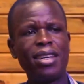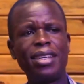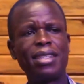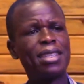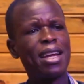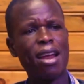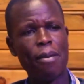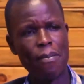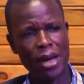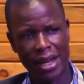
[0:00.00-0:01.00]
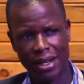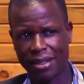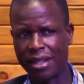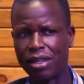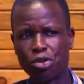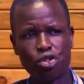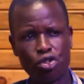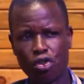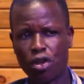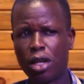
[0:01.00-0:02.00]
It is an amazing
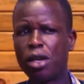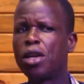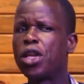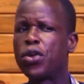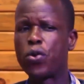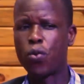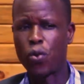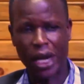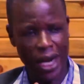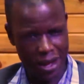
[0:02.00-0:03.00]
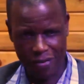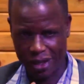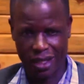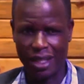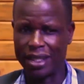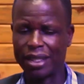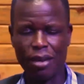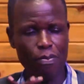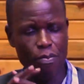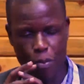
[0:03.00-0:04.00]
story. You will love it. It's
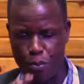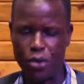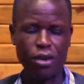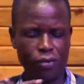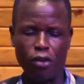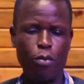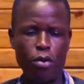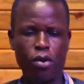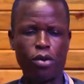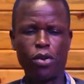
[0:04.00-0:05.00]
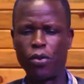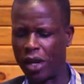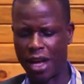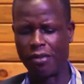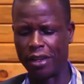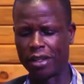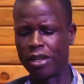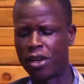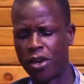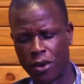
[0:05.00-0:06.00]
a beautiful book. You will love it.
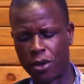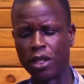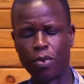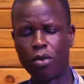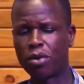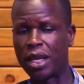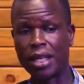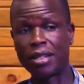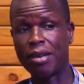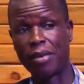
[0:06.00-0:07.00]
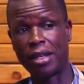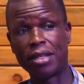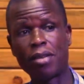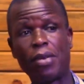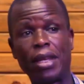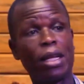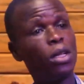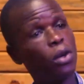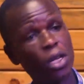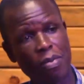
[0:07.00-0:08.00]
All these books are just amazing. May the
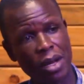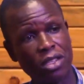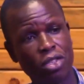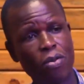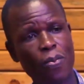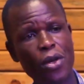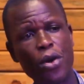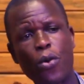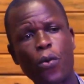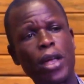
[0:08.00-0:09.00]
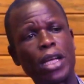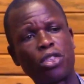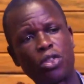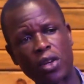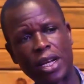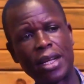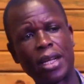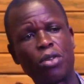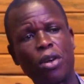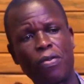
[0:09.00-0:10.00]
Lord bless you. We are so glad
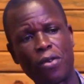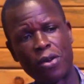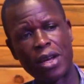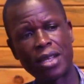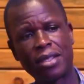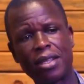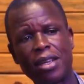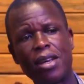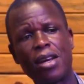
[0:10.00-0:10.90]
that you have followed us.